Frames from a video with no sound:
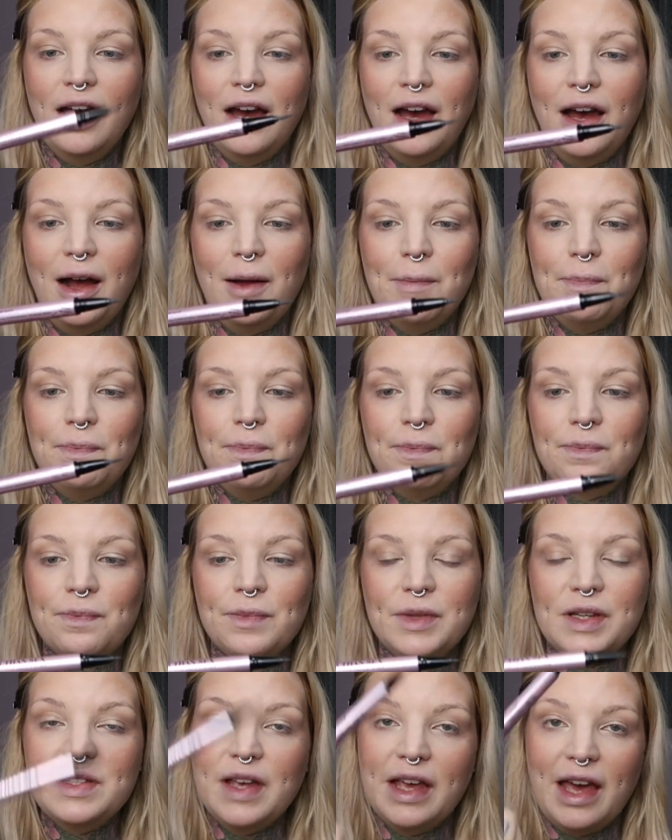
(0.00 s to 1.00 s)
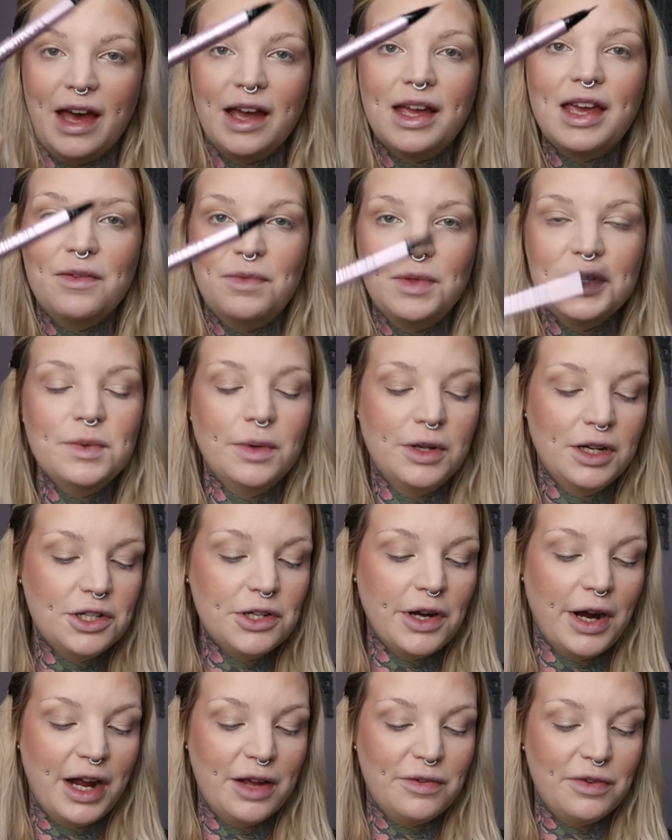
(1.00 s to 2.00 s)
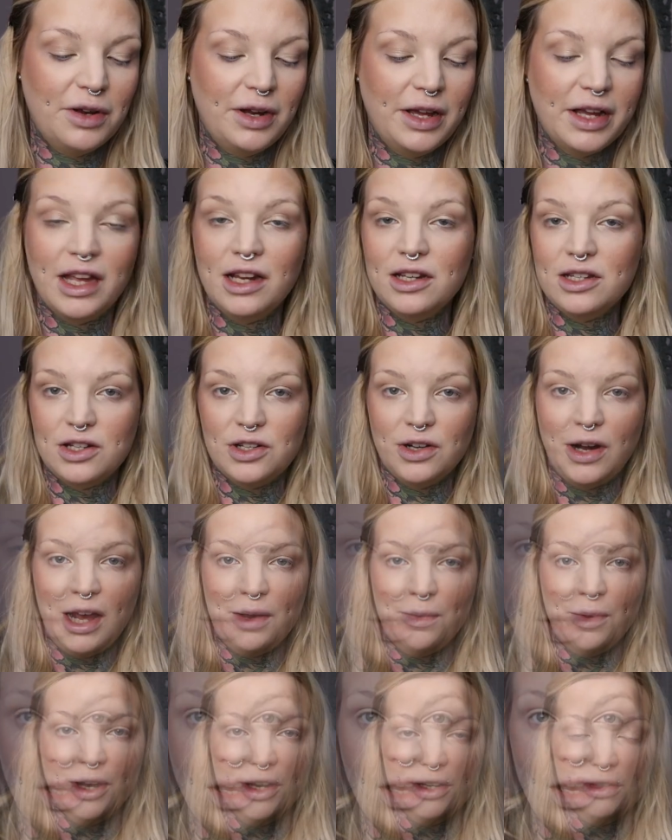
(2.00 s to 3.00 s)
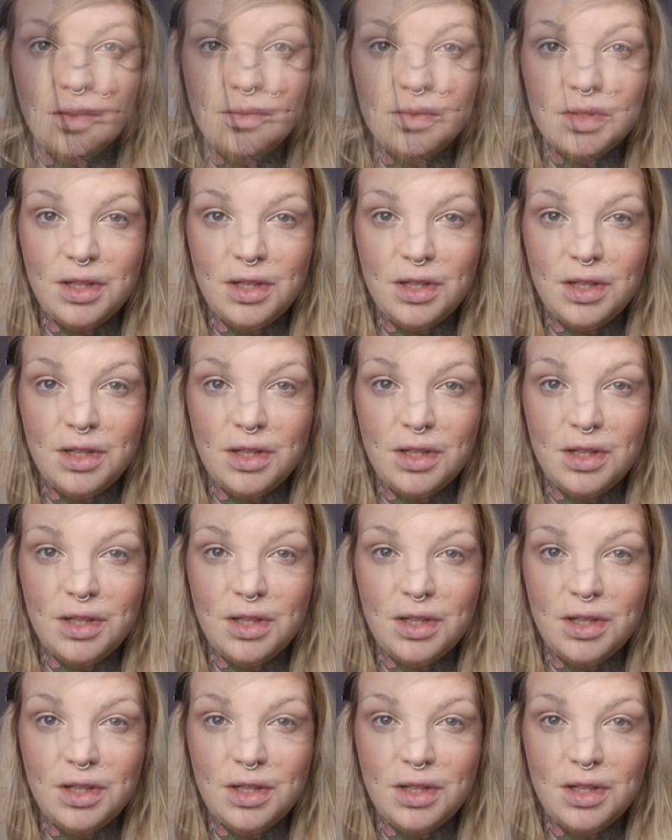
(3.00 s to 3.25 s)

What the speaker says: So yeah, give this one a try if you're looking to try one.